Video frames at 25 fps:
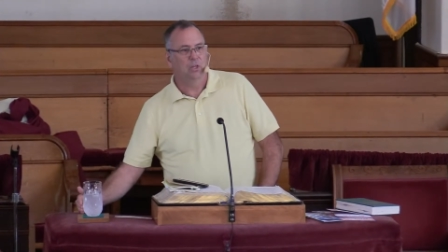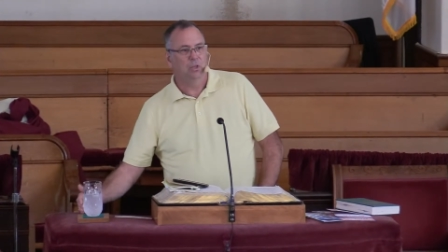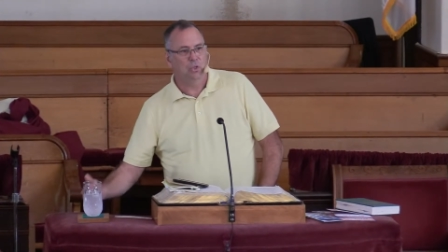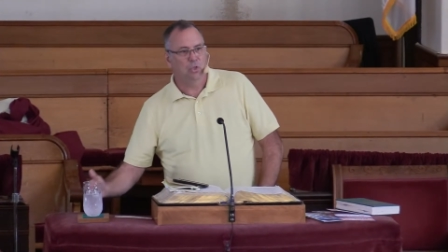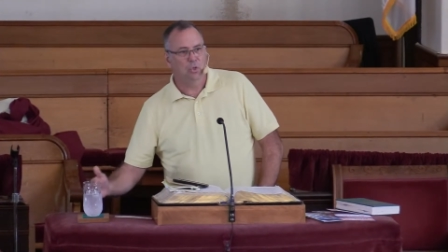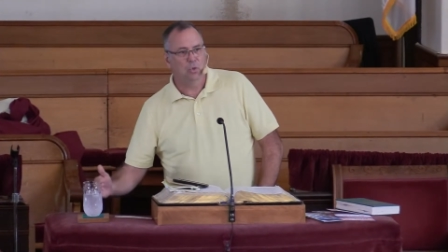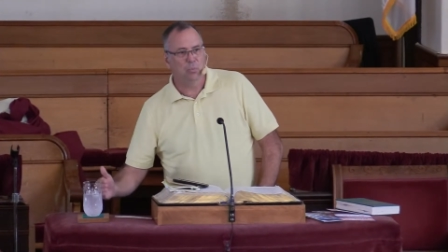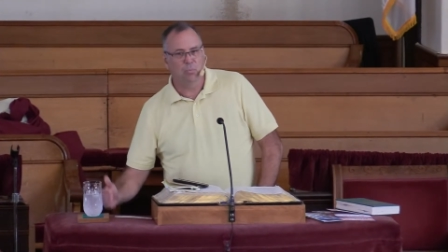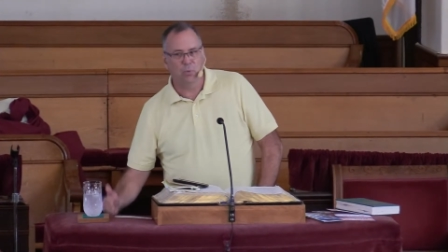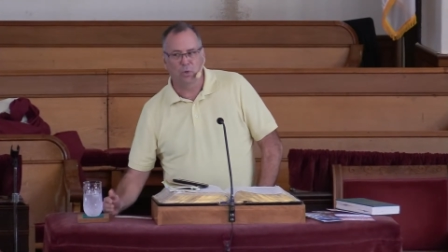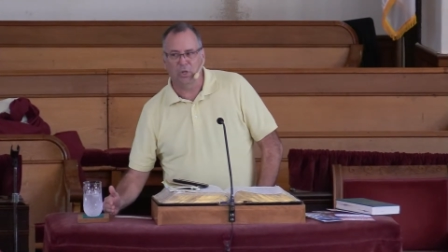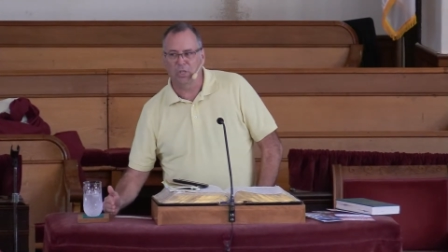
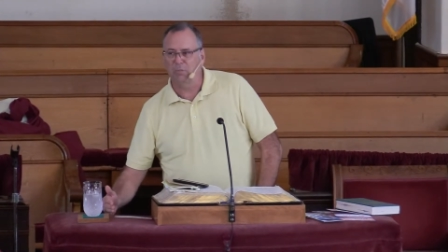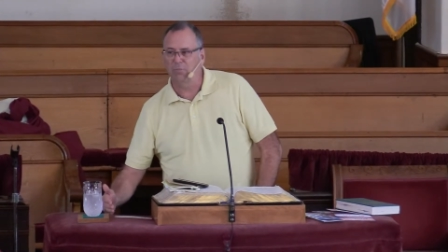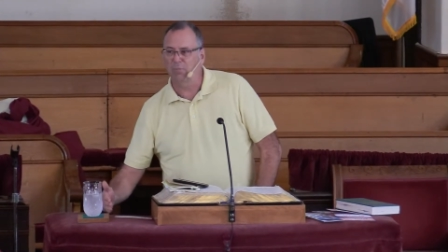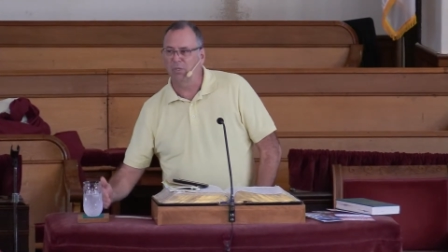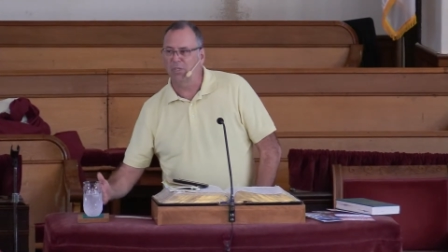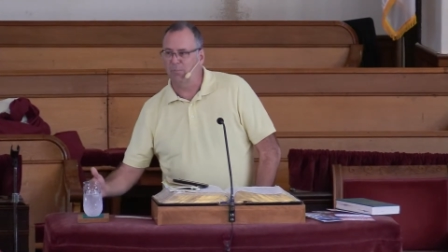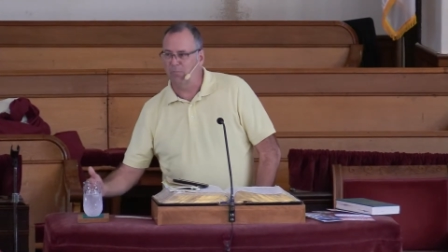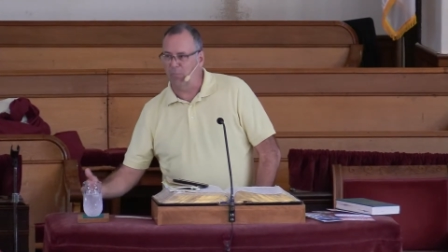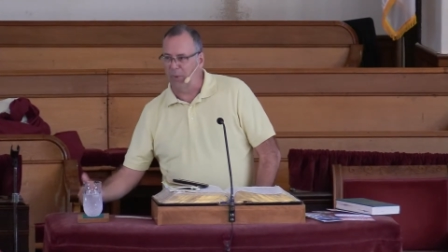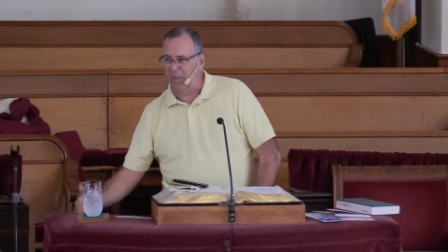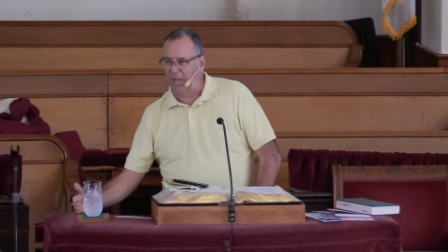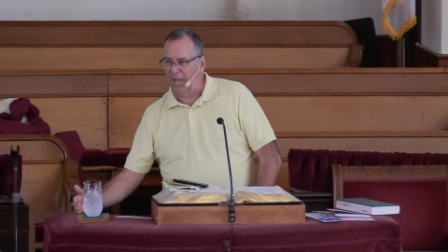You bring
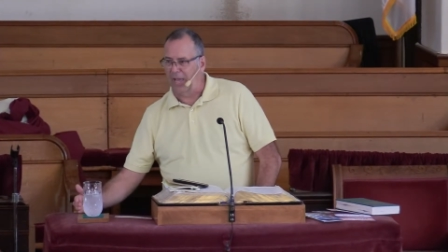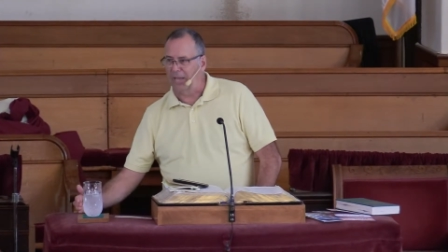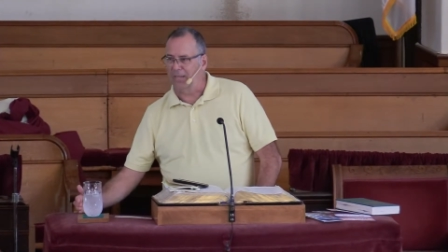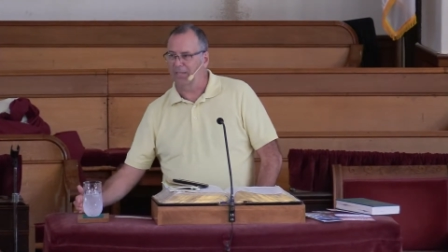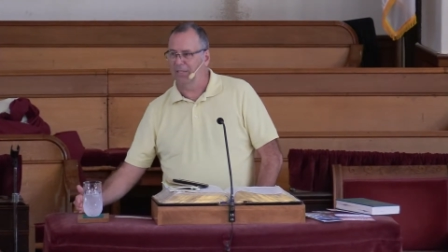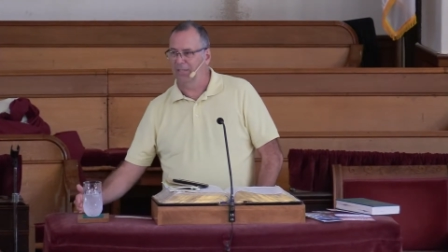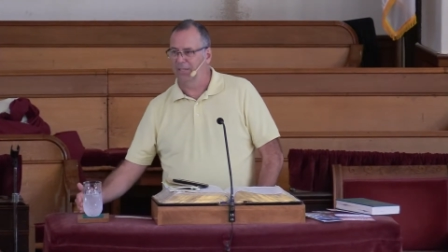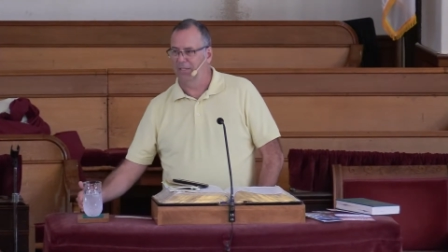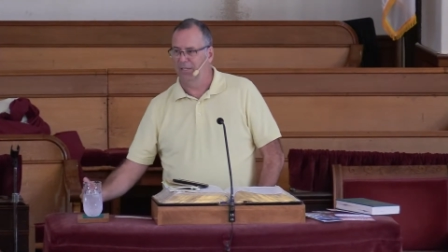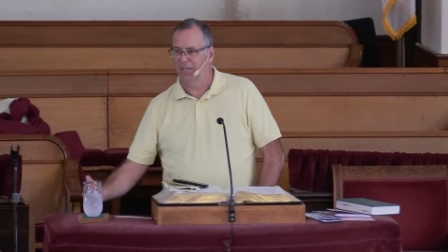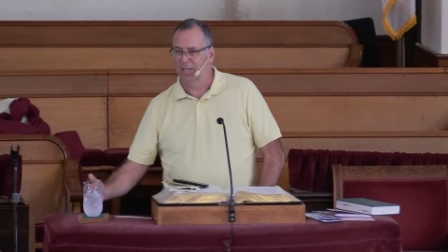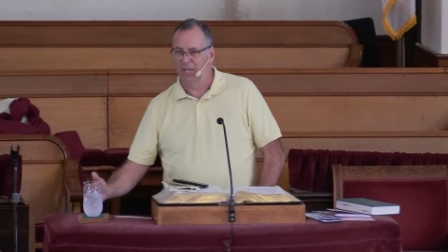me
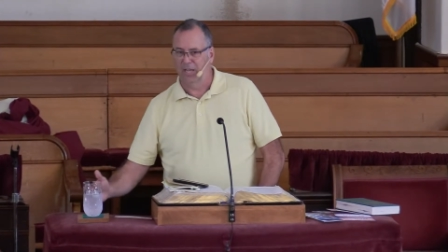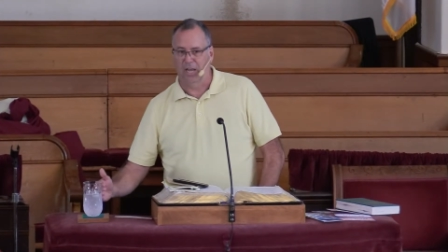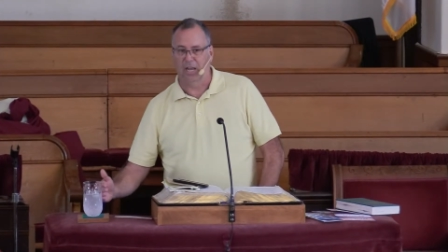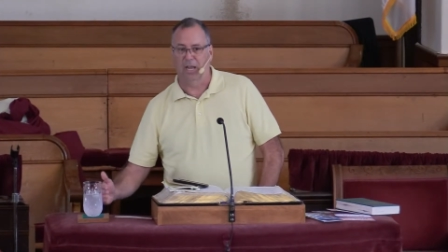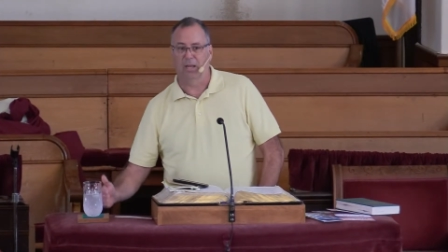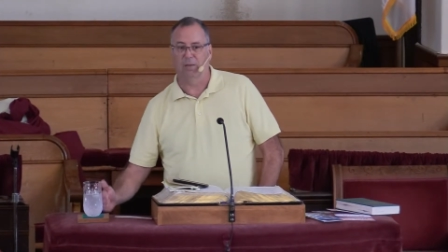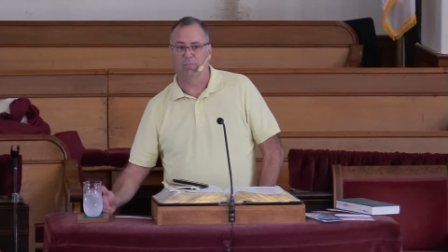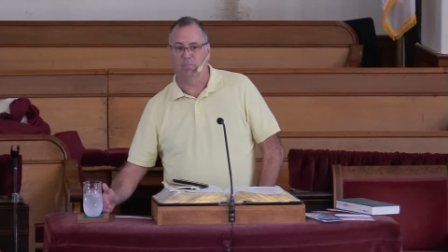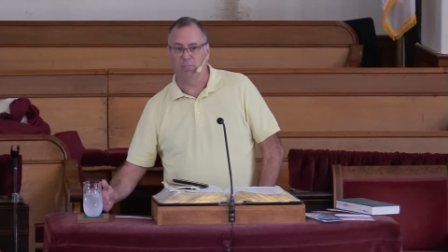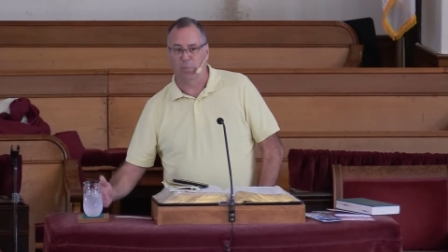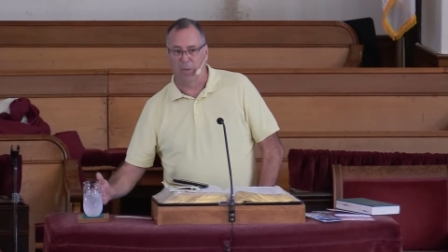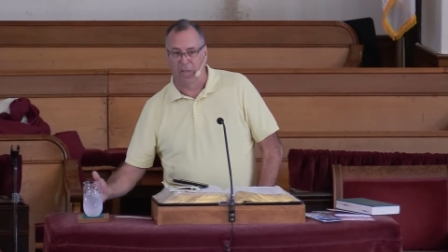back,
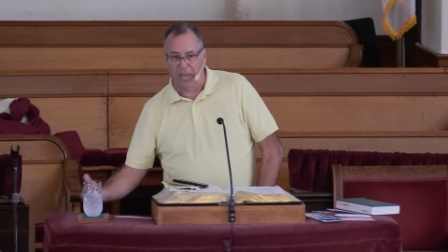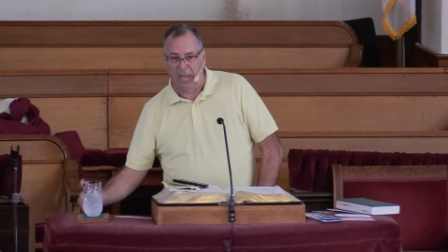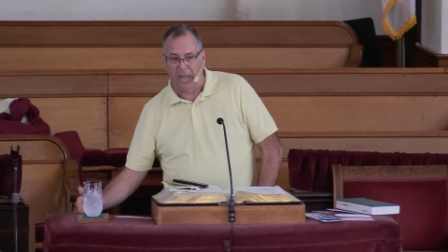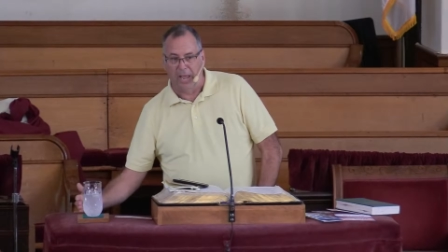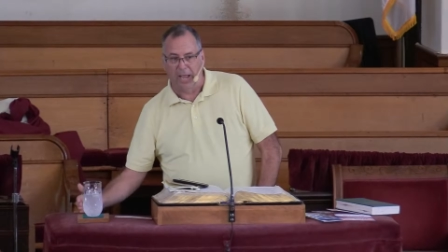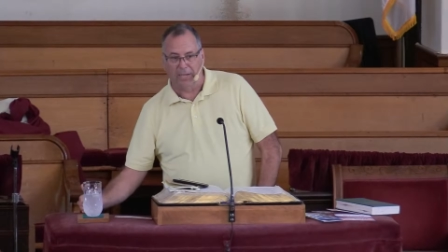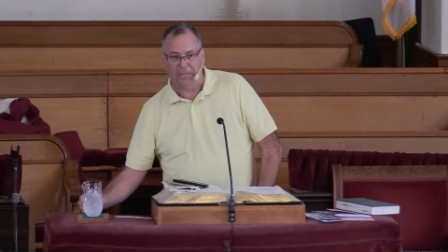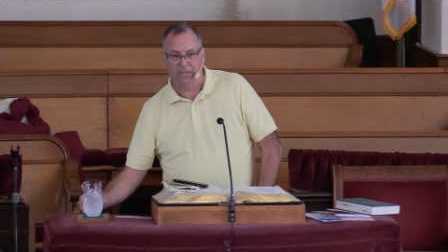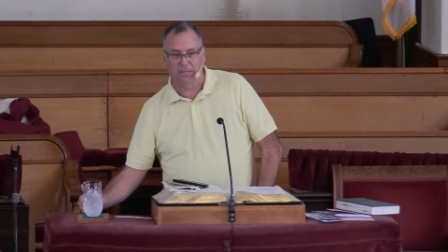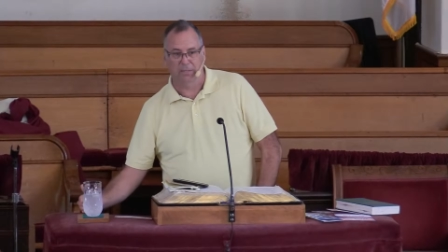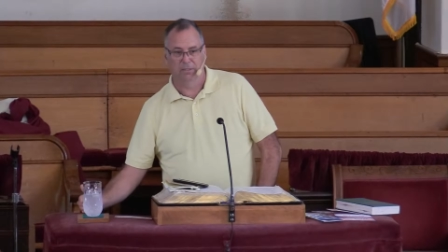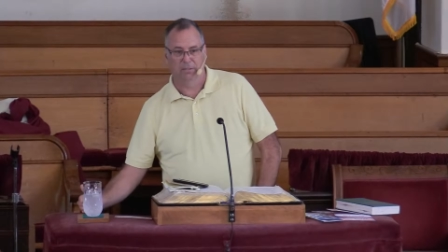I'm
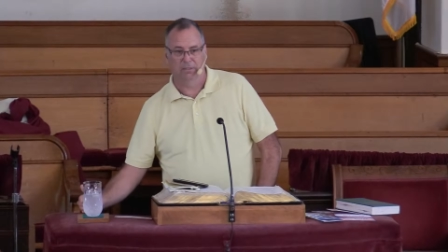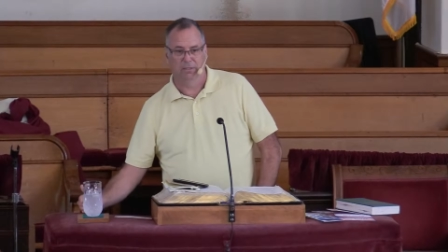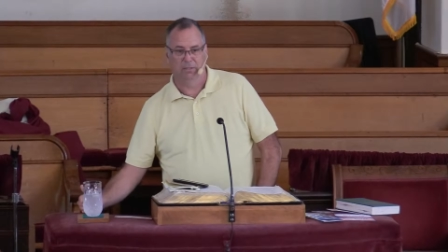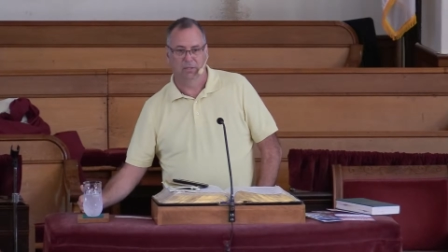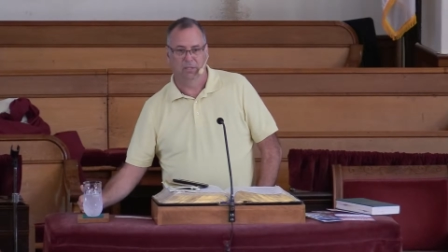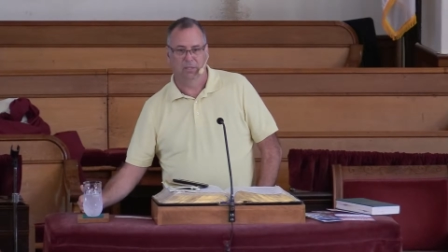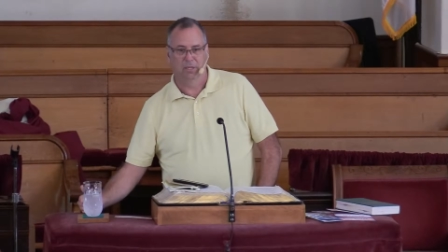back.